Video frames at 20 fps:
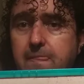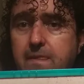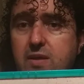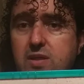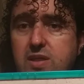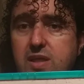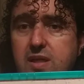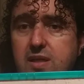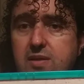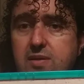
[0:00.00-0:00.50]
The
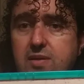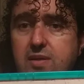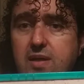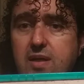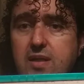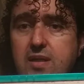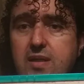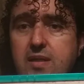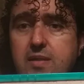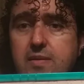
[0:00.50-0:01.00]
second
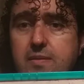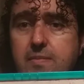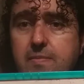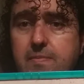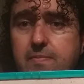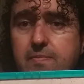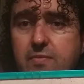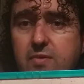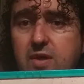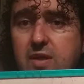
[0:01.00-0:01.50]
column
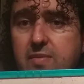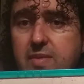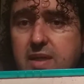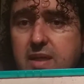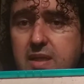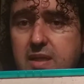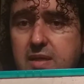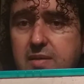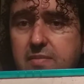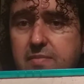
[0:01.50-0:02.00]
will be
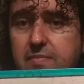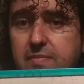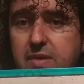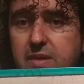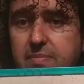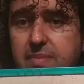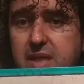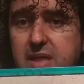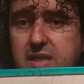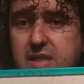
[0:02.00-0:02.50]
the
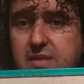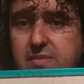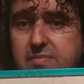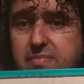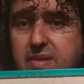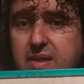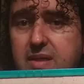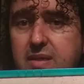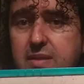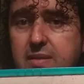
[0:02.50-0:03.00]
past
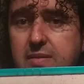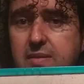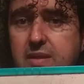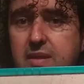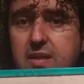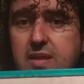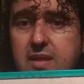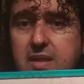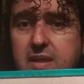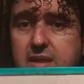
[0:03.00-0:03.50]
simple.
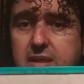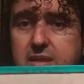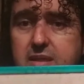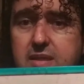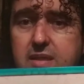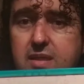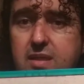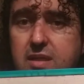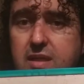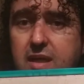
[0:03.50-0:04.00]
And the
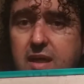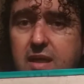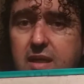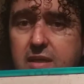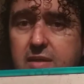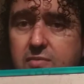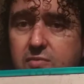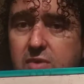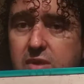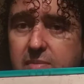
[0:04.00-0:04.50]
third
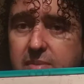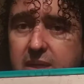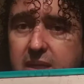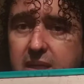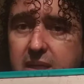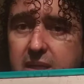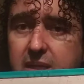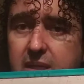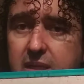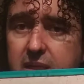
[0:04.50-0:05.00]
column will
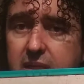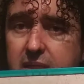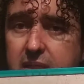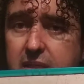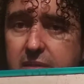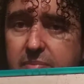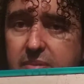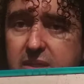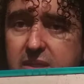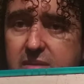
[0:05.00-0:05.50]
be the
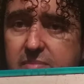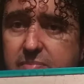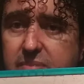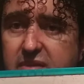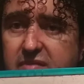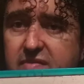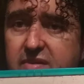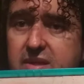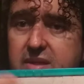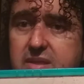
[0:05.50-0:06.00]
present
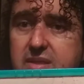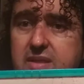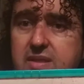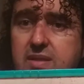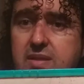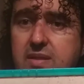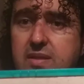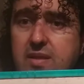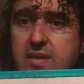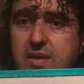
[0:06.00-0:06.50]
perfect.
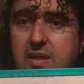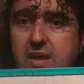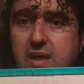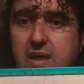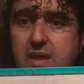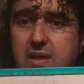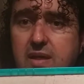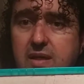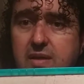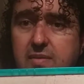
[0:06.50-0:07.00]

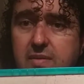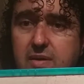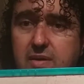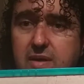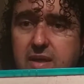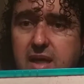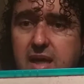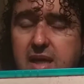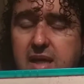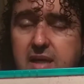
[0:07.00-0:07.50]

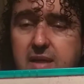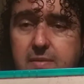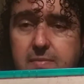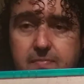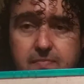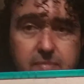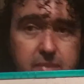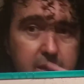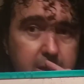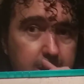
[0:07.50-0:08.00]
Okay?
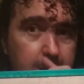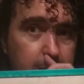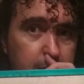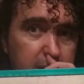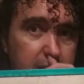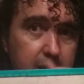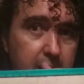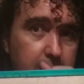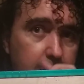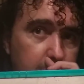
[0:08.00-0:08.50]

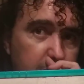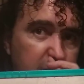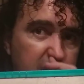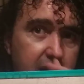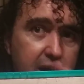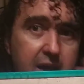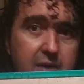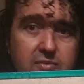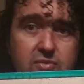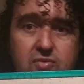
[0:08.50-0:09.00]
And
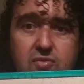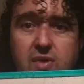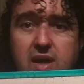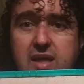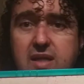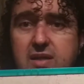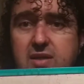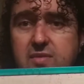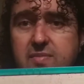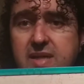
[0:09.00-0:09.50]
how do I
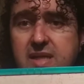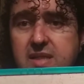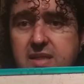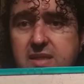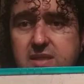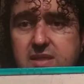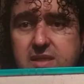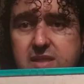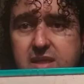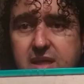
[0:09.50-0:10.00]
recommend to
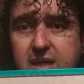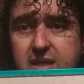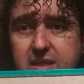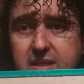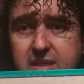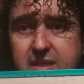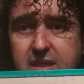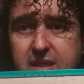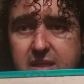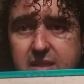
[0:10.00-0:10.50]
study
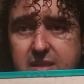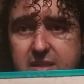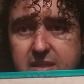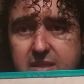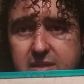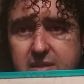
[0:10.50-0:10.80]
that?